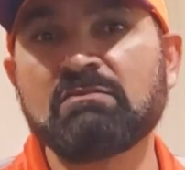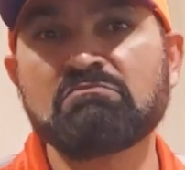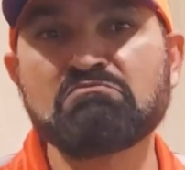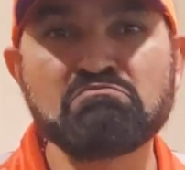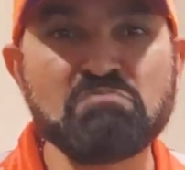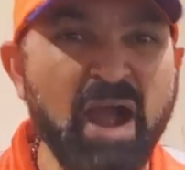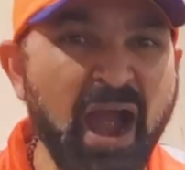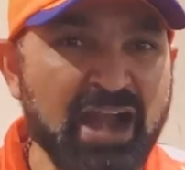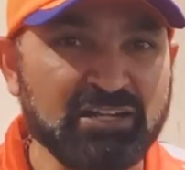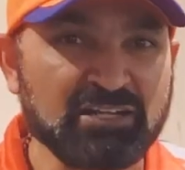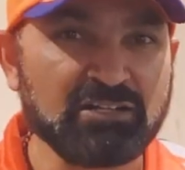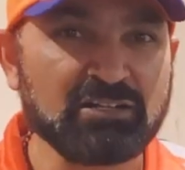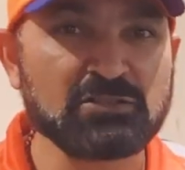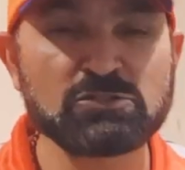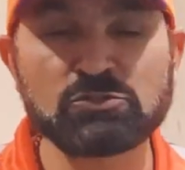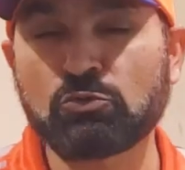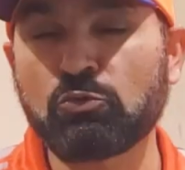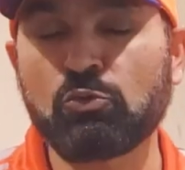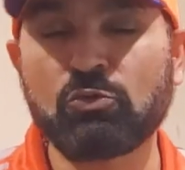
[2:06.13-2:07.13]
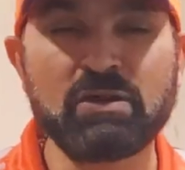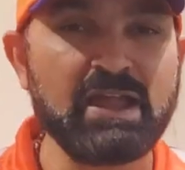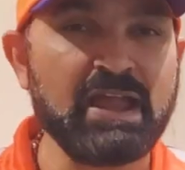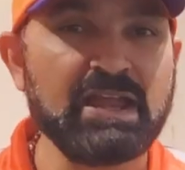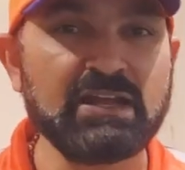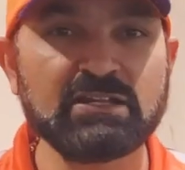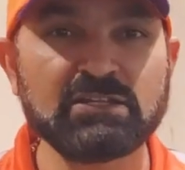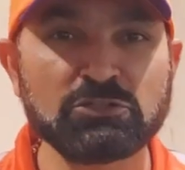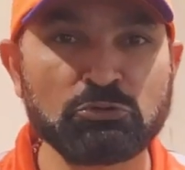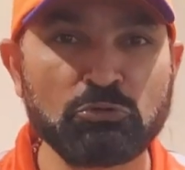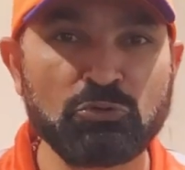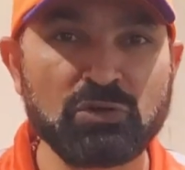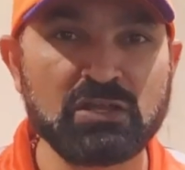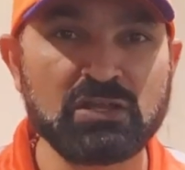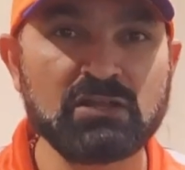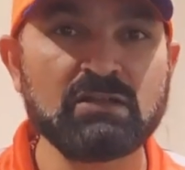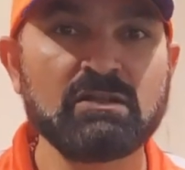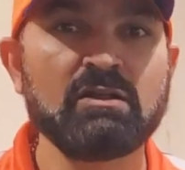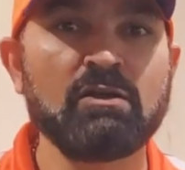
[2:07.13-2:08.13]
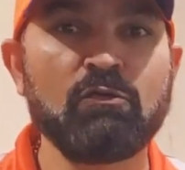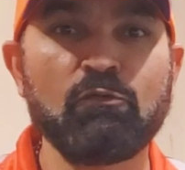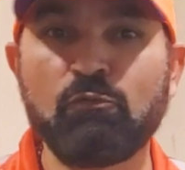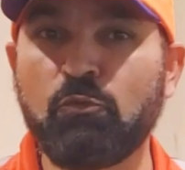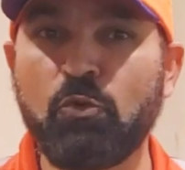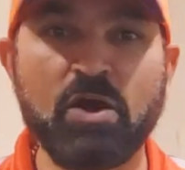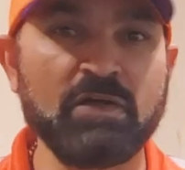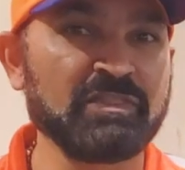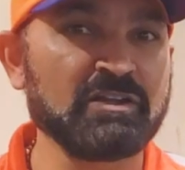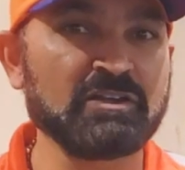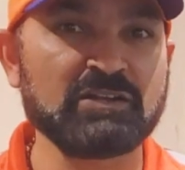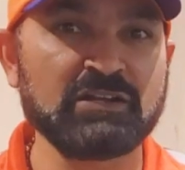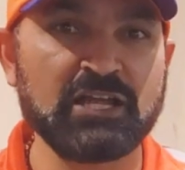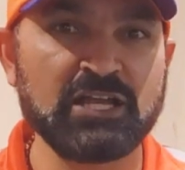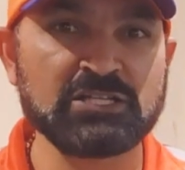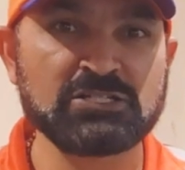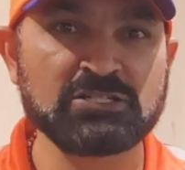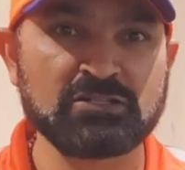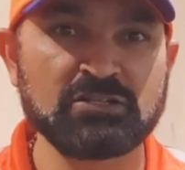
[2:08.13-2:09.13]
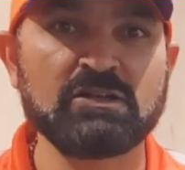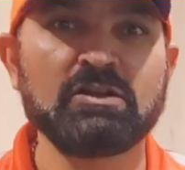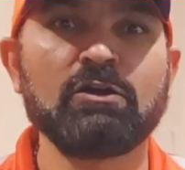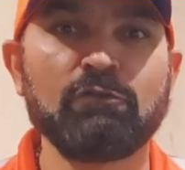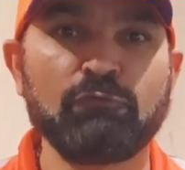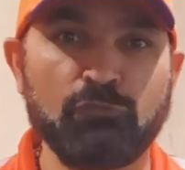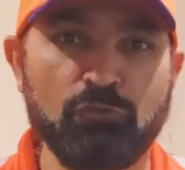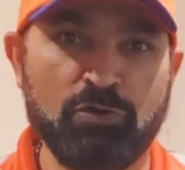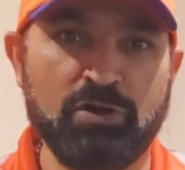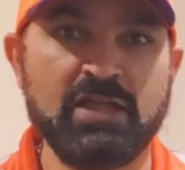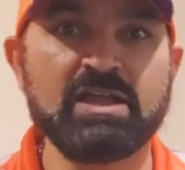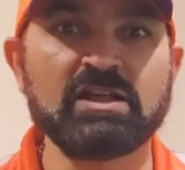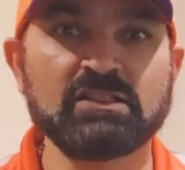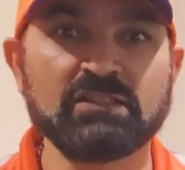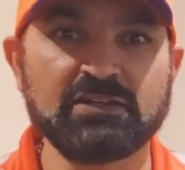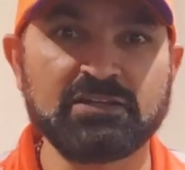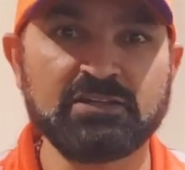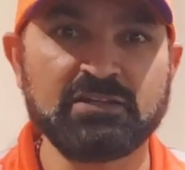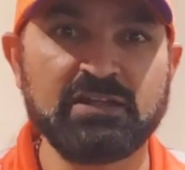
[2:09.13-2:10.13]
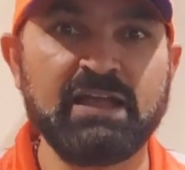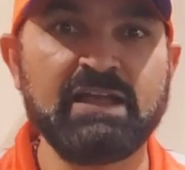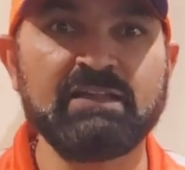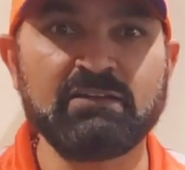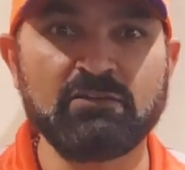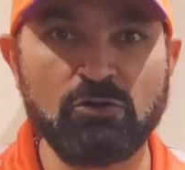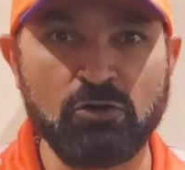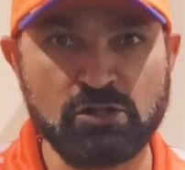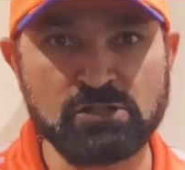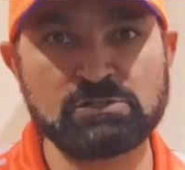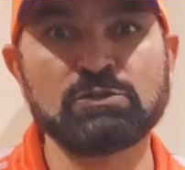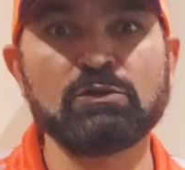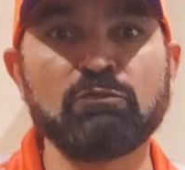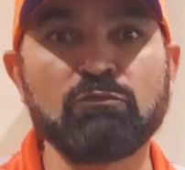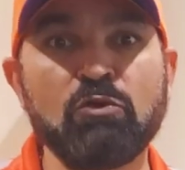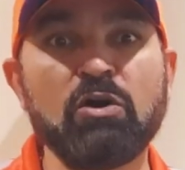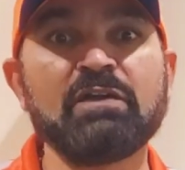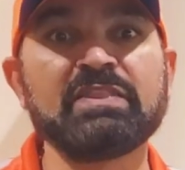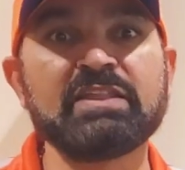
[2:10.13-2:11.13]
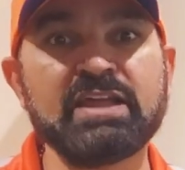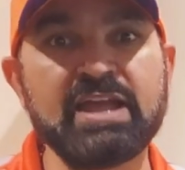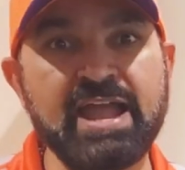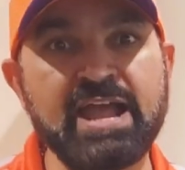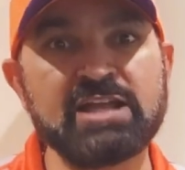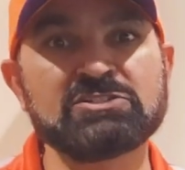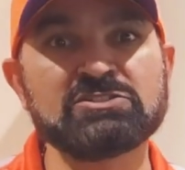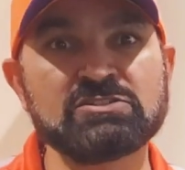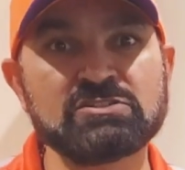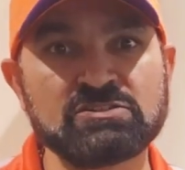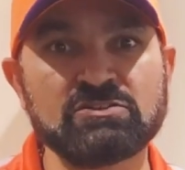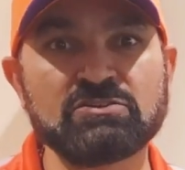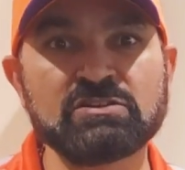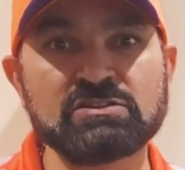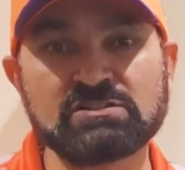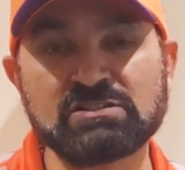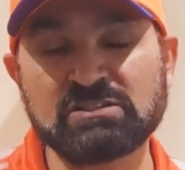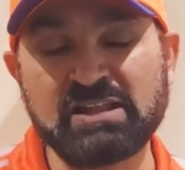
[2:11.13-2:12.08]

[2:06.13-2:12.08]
batted, scored 83, won the test for England, and also won the Ashes series.